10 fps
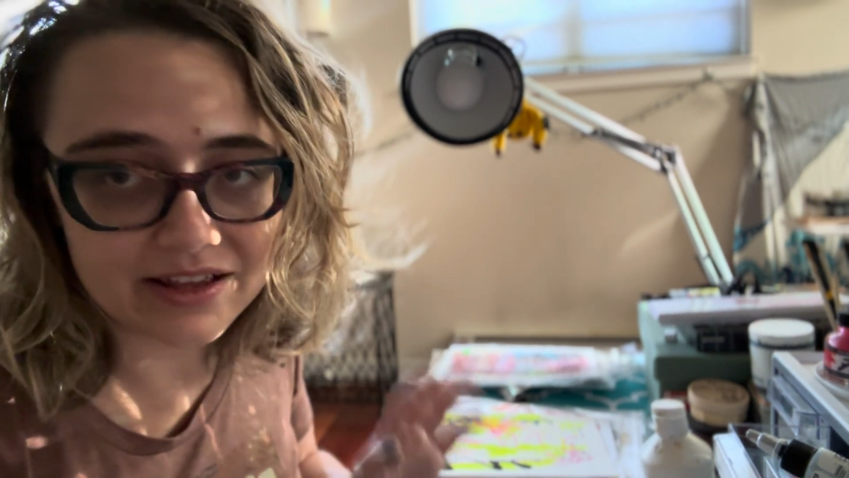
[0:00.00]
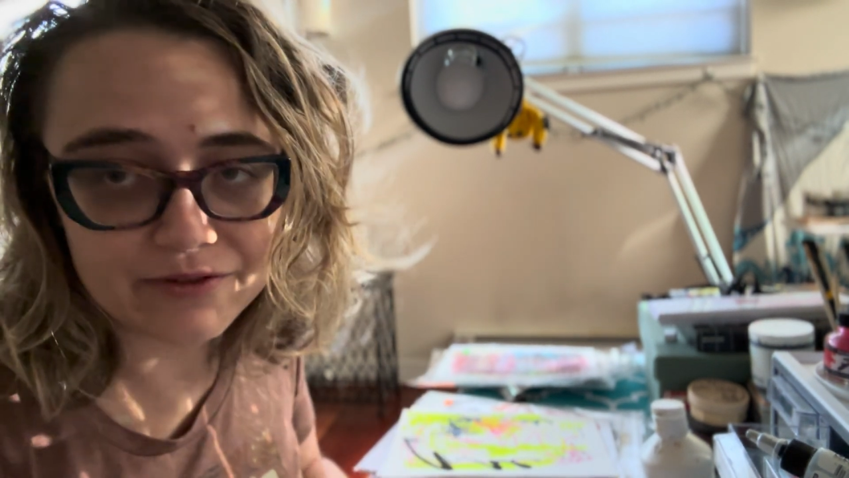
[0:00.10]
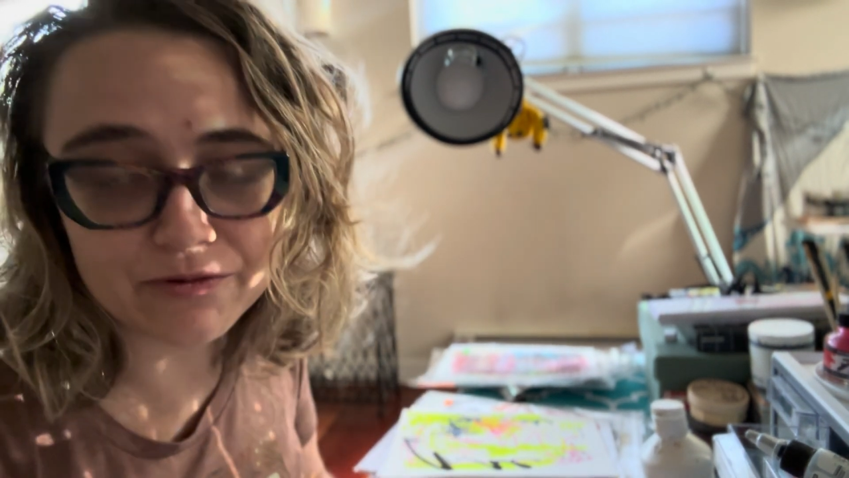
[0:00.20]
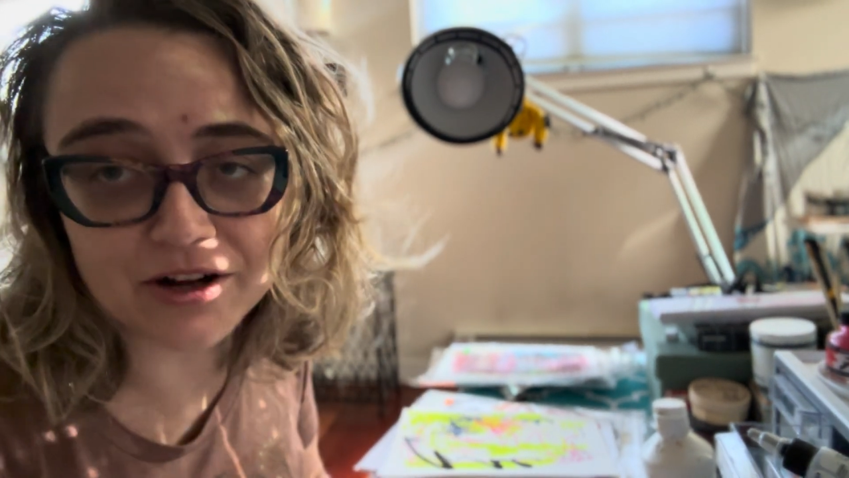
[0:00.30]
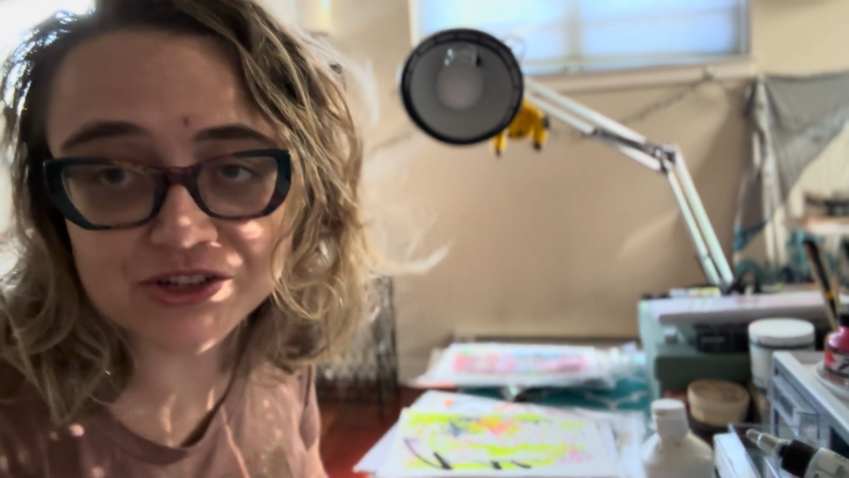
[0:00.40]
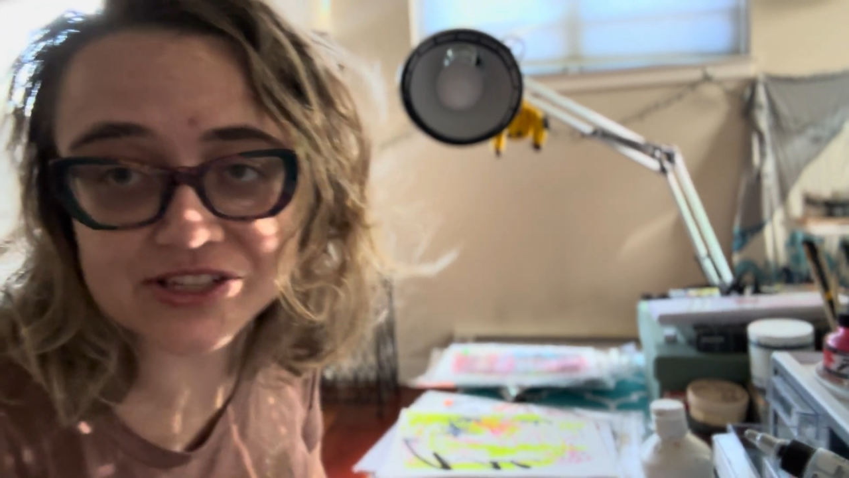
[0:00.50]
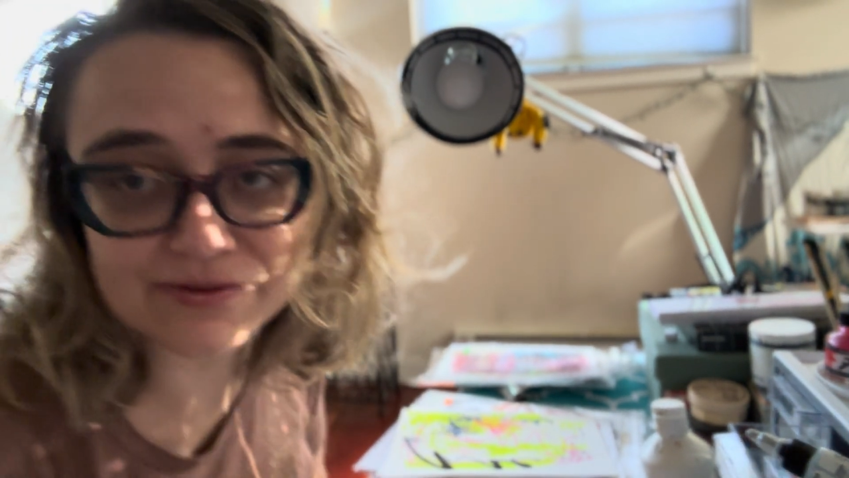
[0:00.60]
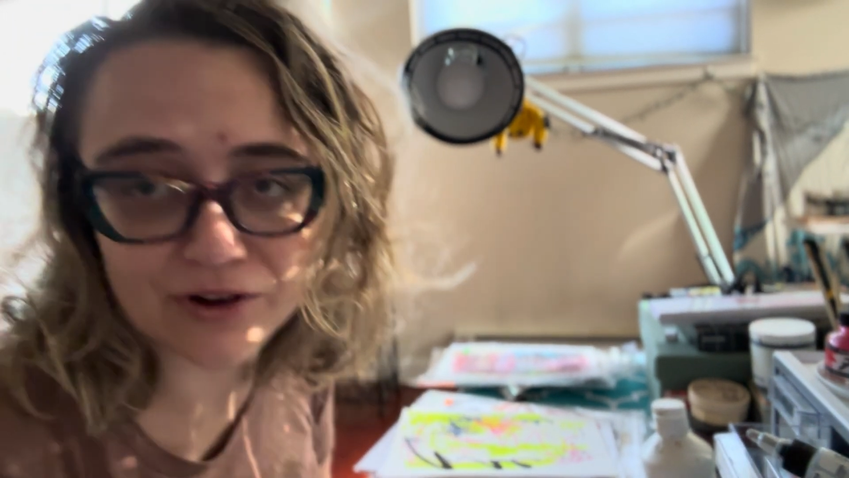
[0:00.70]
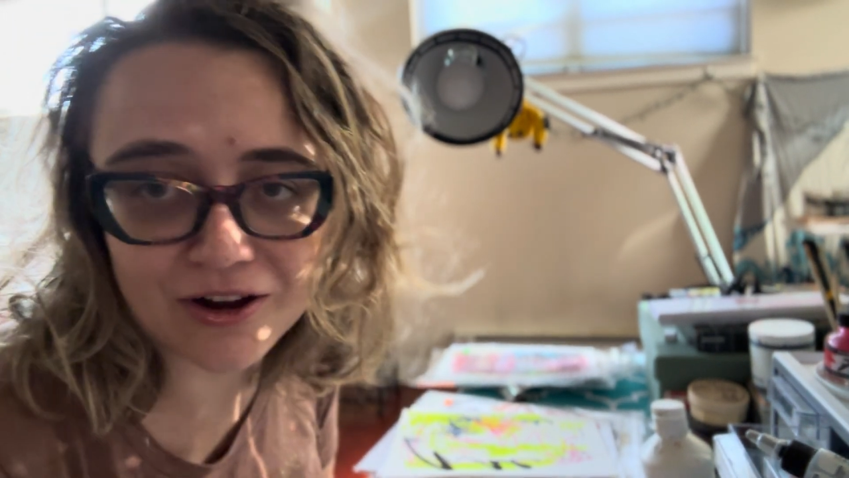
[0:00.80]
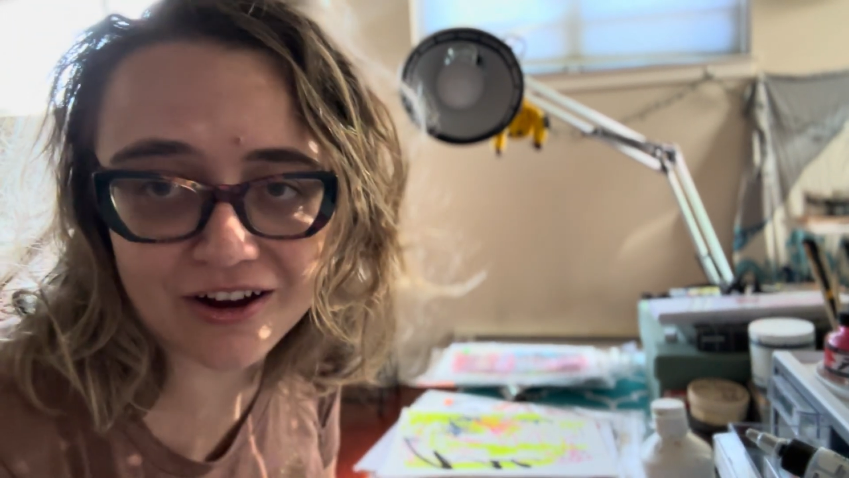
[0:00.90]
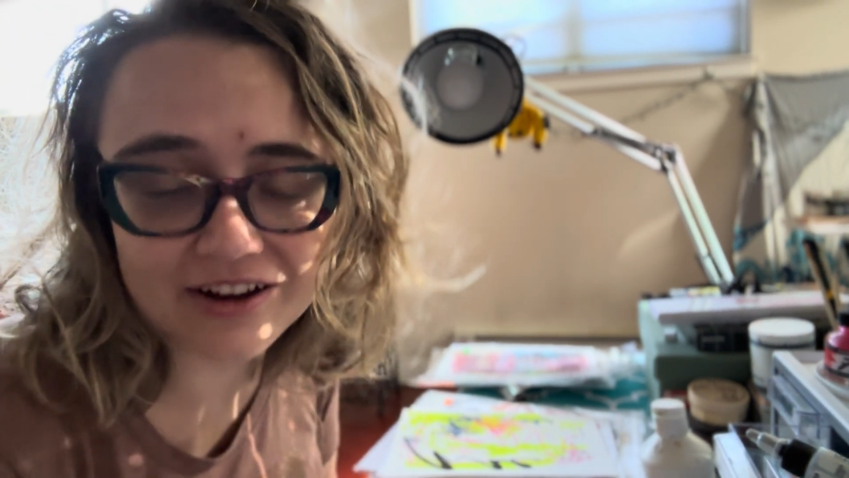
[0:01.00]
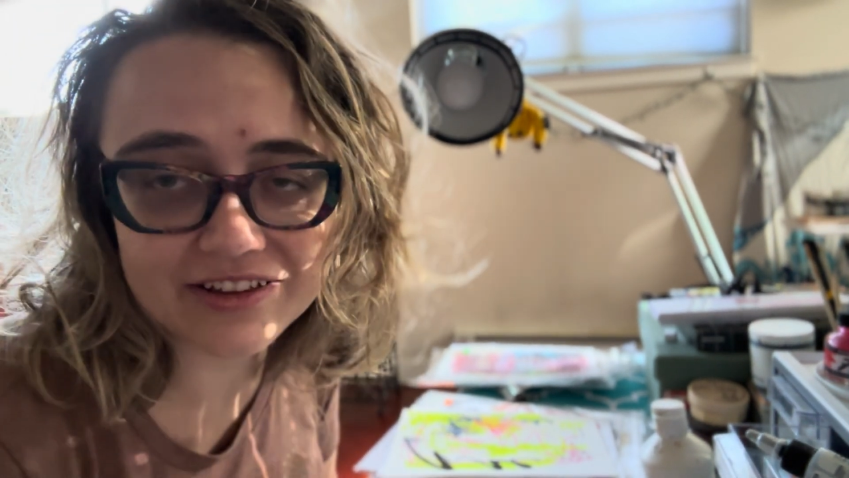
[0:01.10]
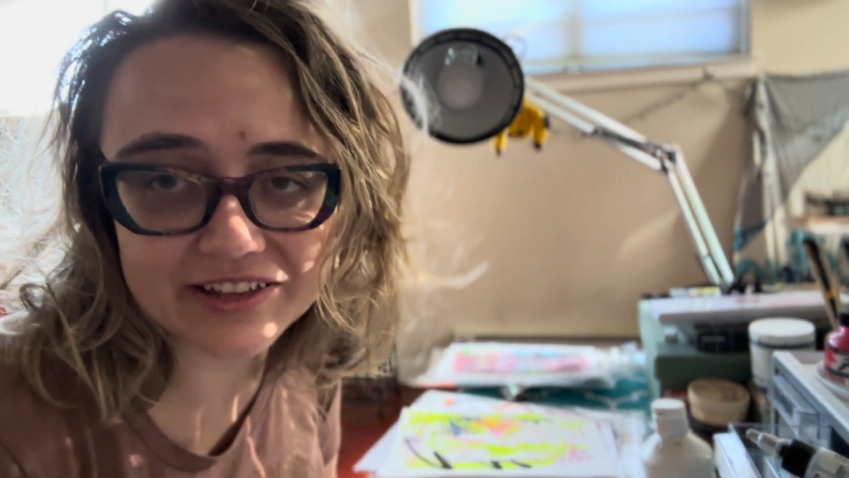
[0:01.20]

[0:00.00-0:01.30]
if you've watched this far,